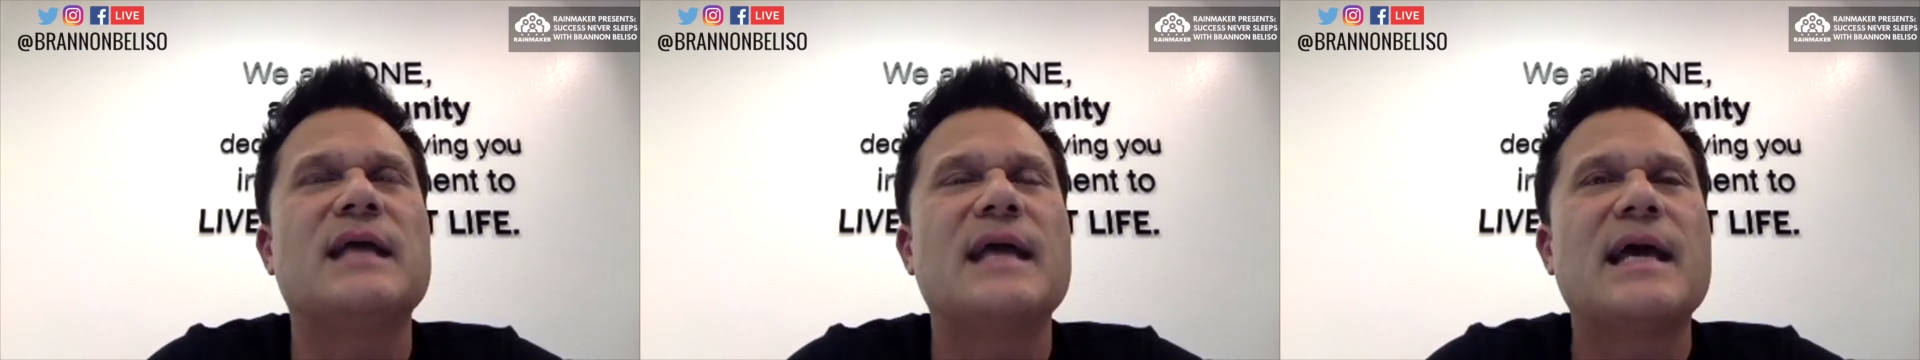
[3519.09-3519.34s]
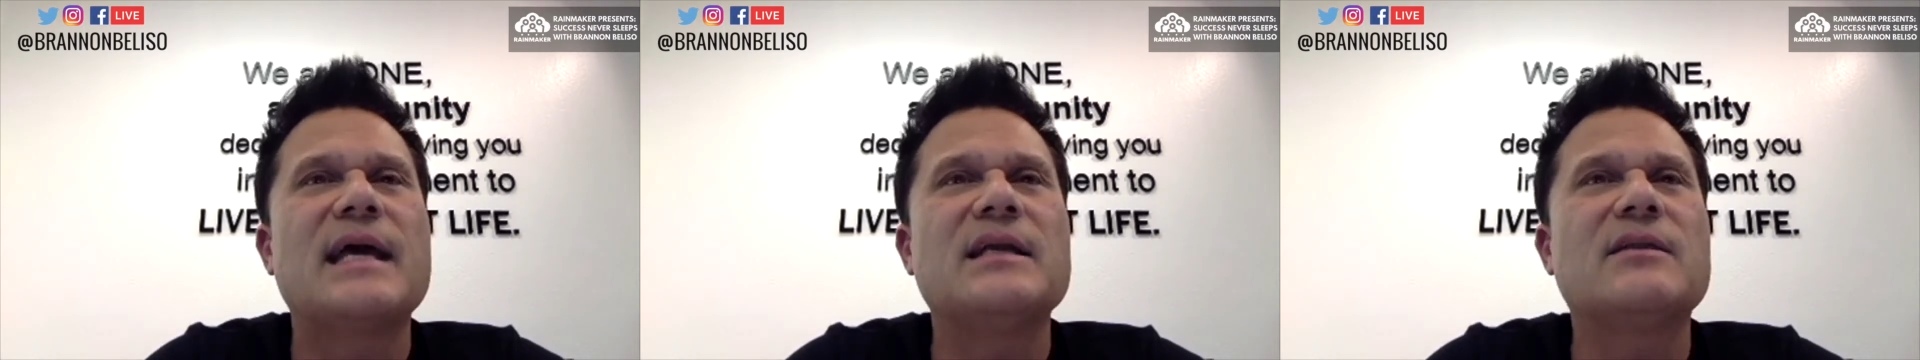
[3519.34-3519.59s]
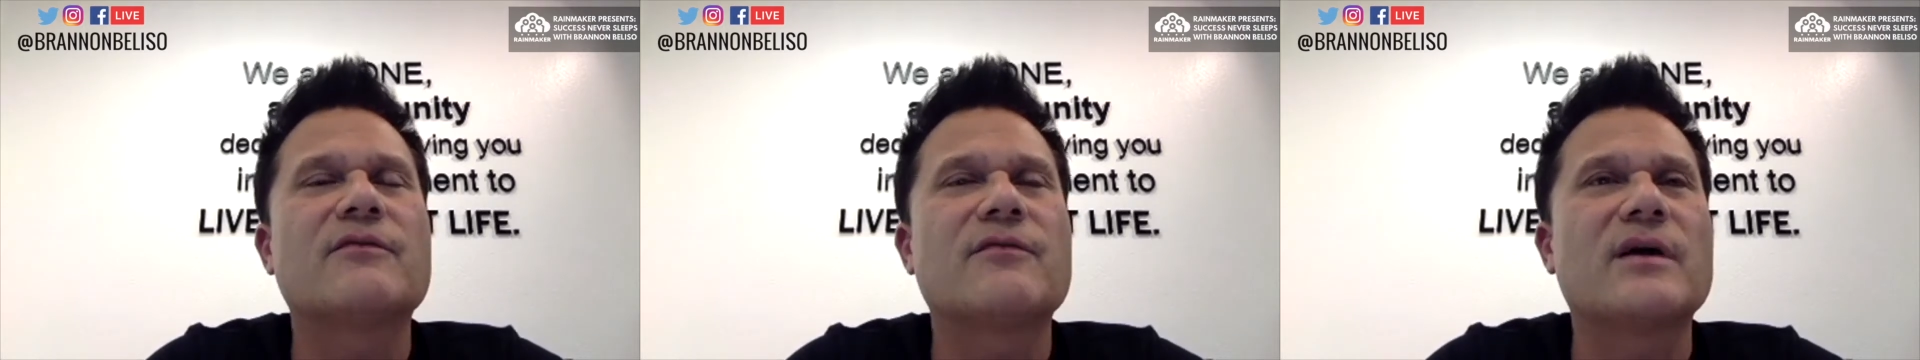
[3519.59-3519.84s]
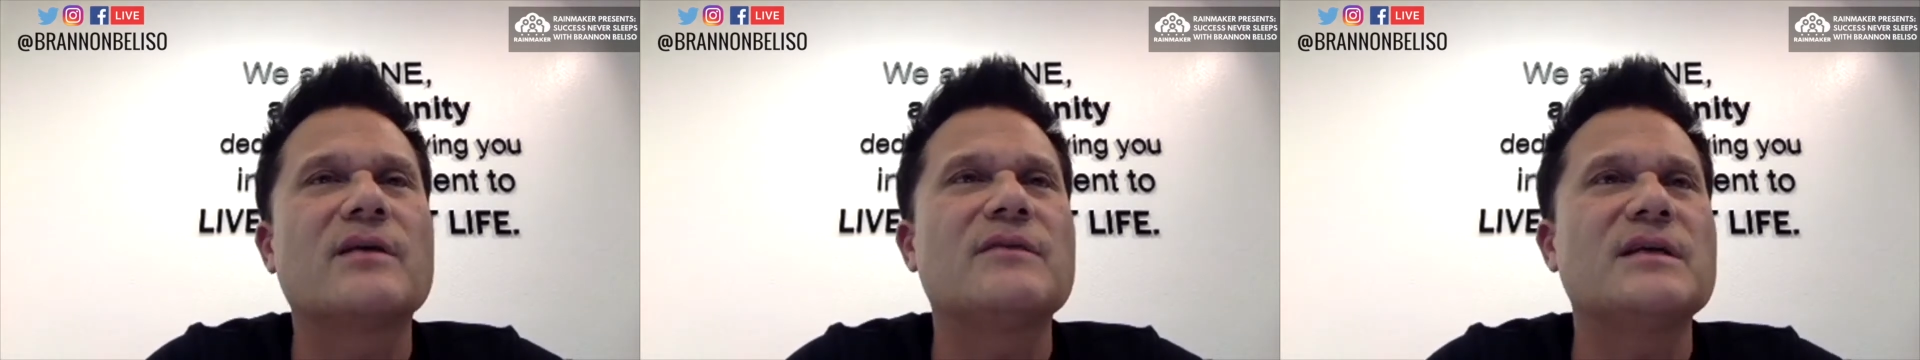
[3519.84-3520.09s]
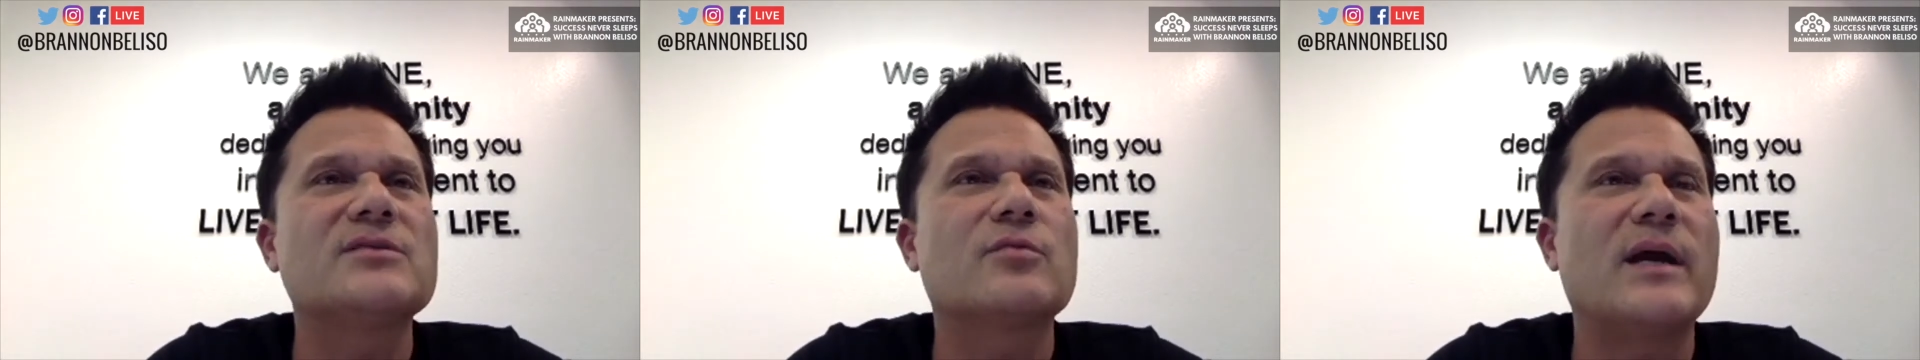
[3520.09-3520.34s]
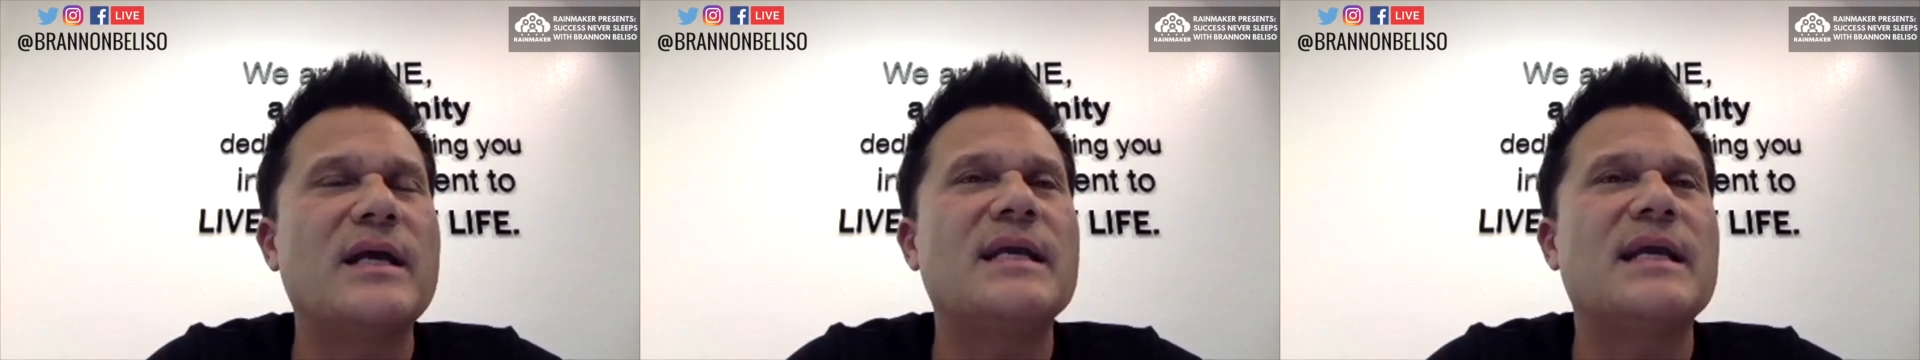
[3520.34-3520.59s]
and in the front of his
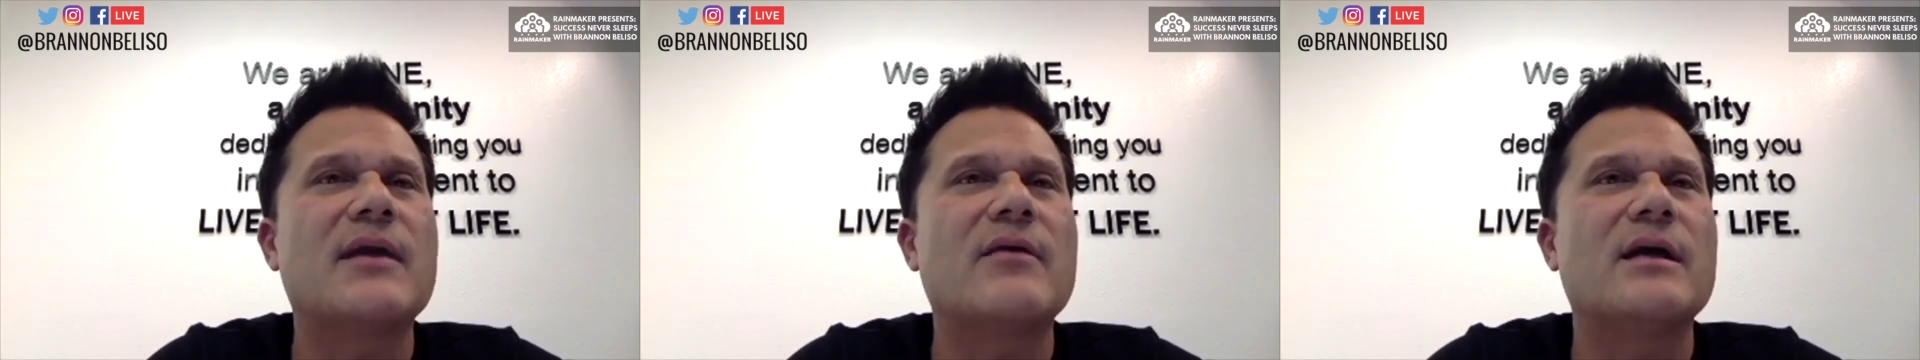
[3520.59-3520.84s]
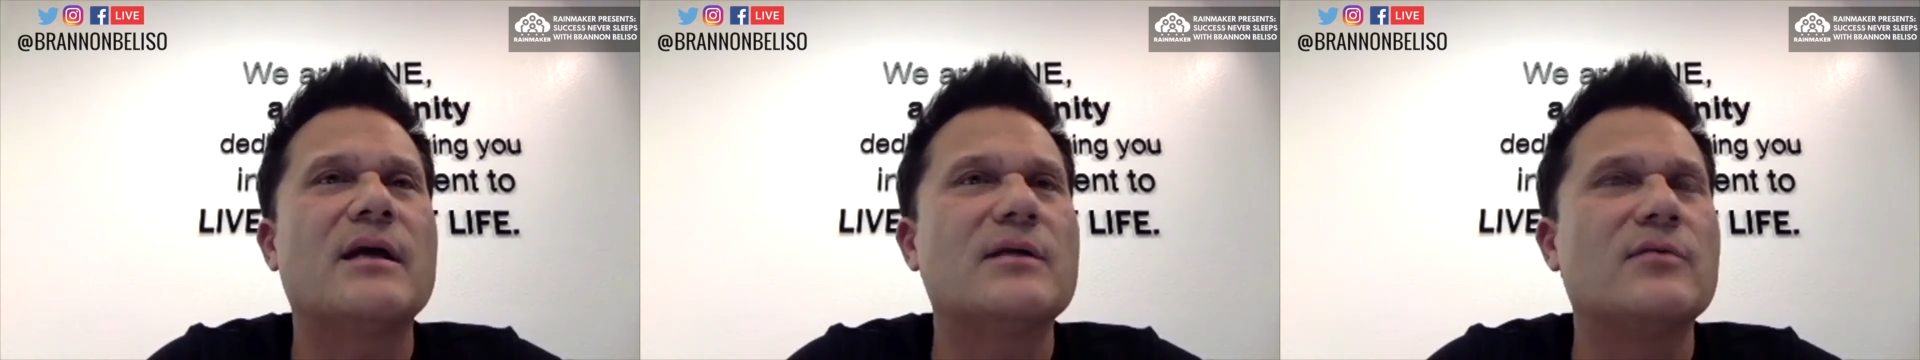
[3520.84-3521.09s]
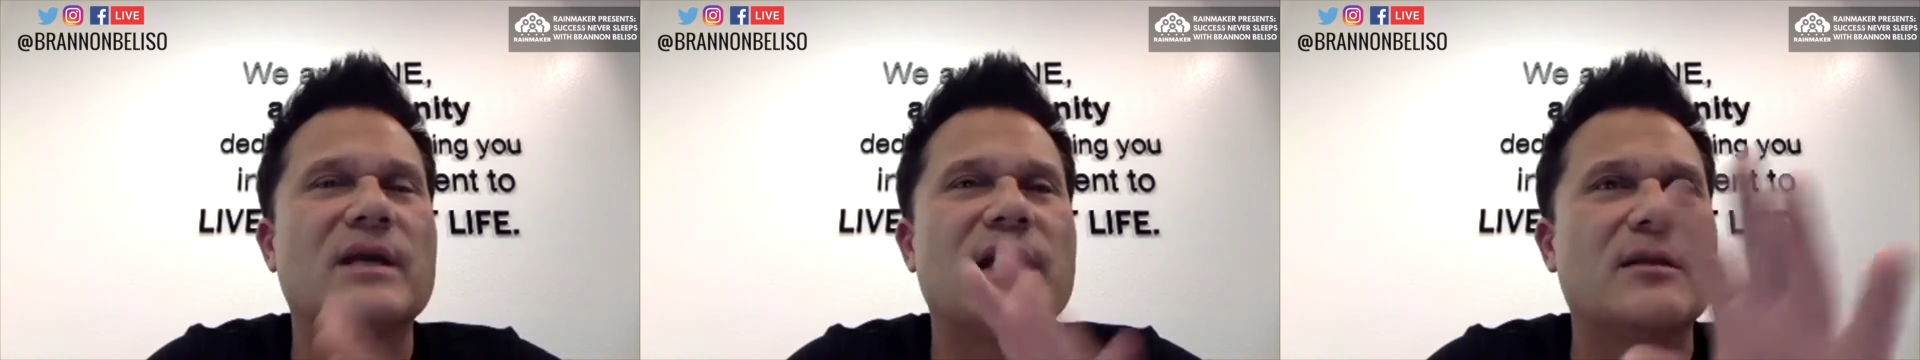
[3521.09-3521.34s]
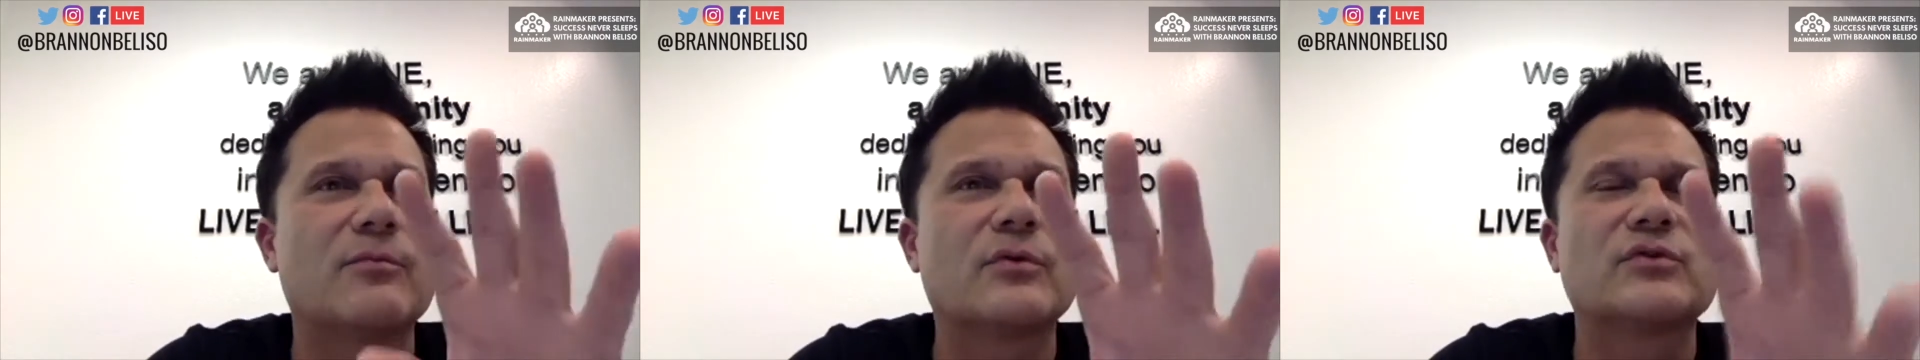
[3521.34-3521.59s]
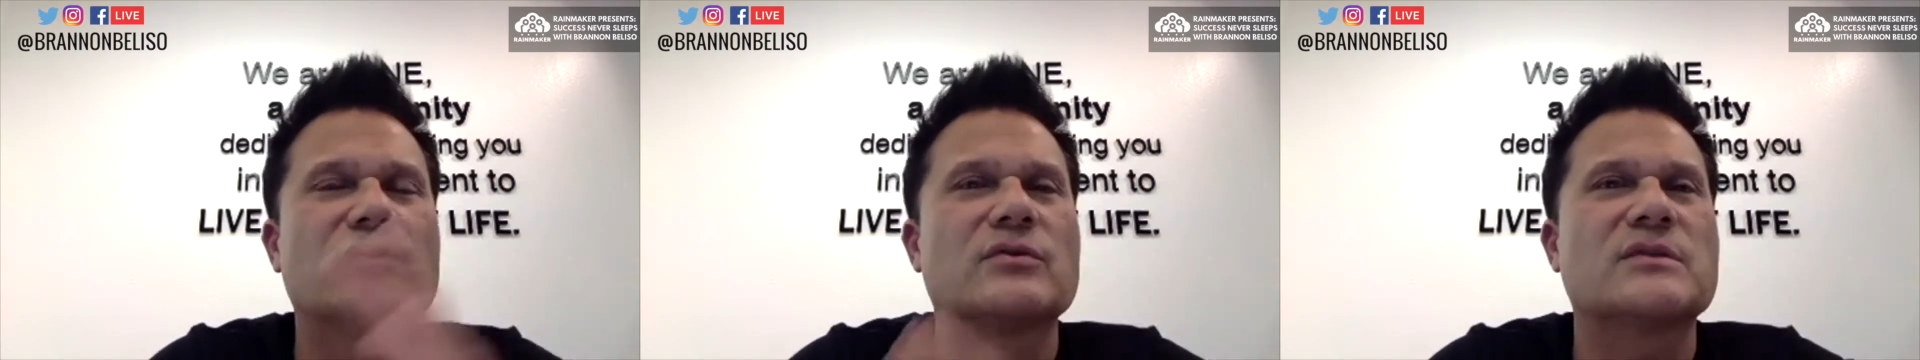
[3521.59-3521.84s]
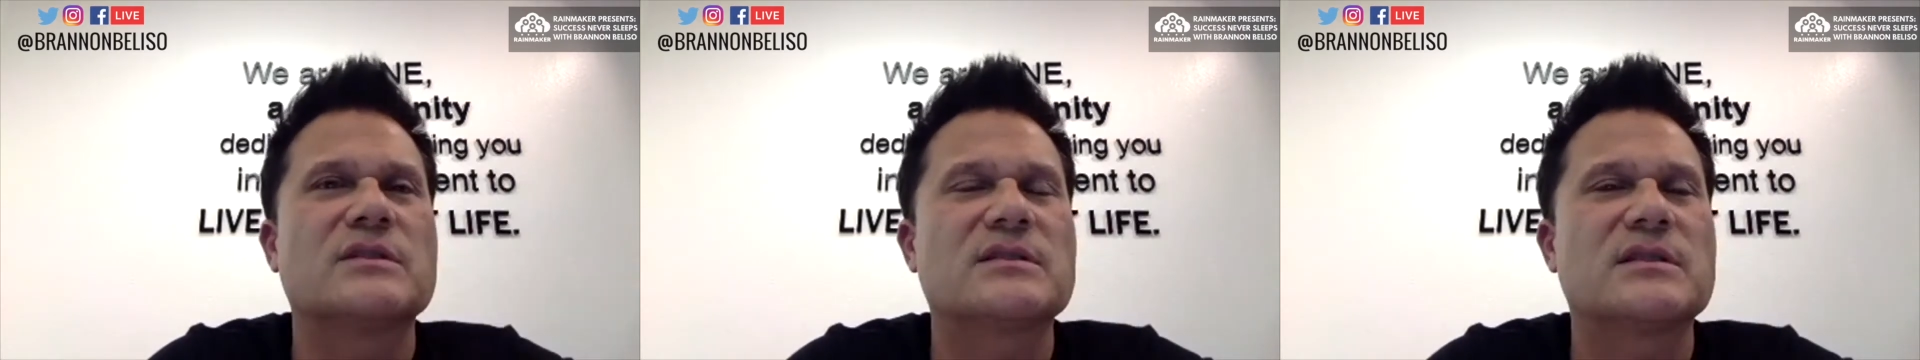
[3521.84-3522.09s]
waiting area and we had the
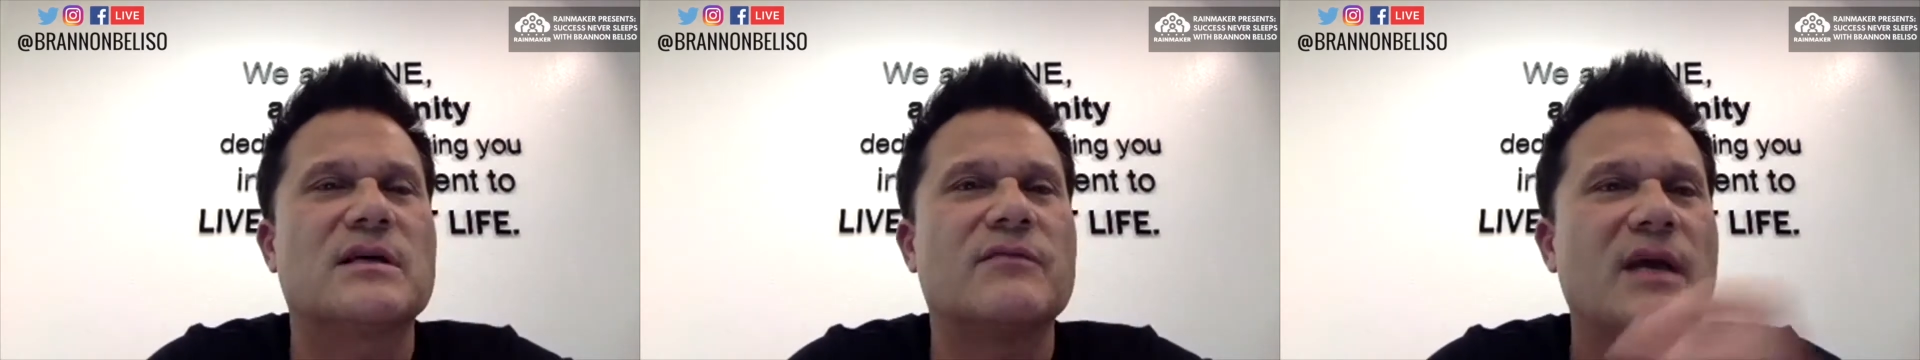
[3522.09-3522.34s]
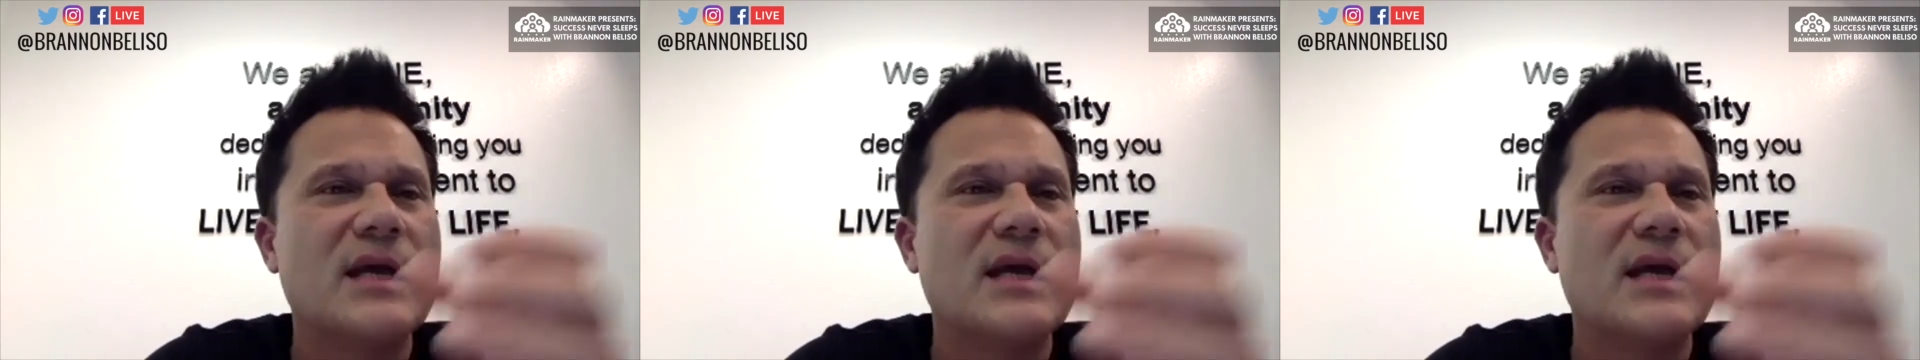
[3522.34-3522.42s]
brochures and stuff,